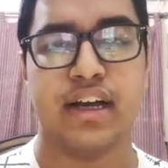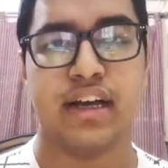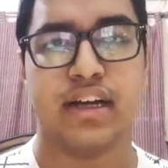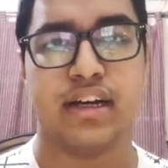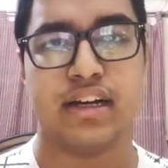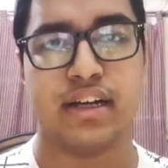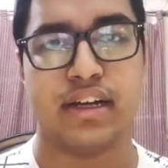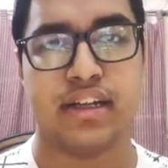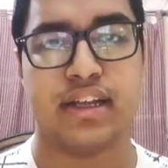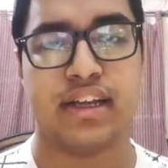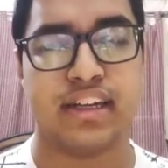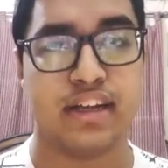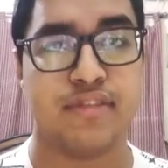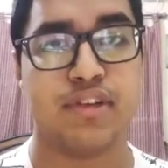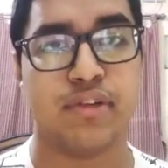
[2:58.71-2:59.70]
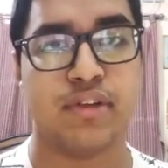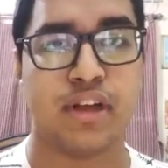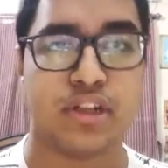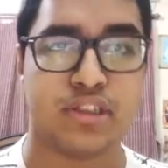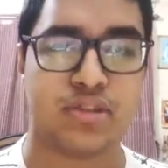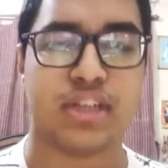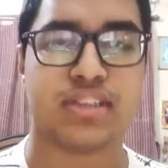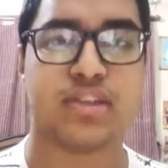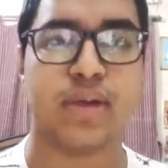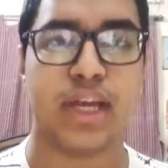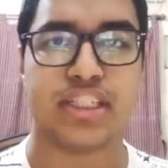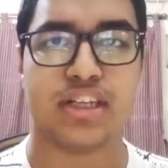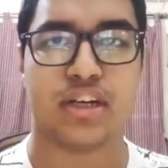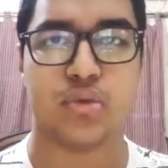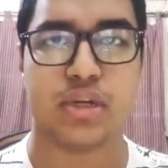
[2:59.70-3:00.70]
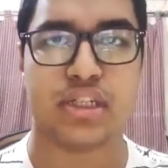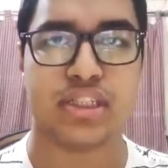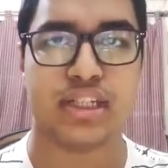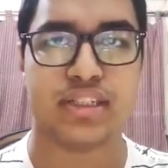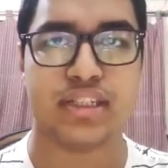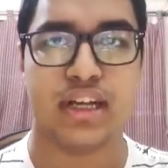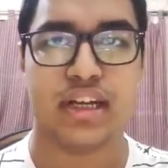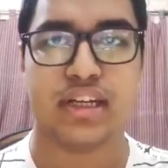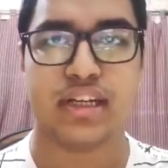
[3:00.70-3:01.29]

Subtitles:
The interviewer will also ask you HR questions,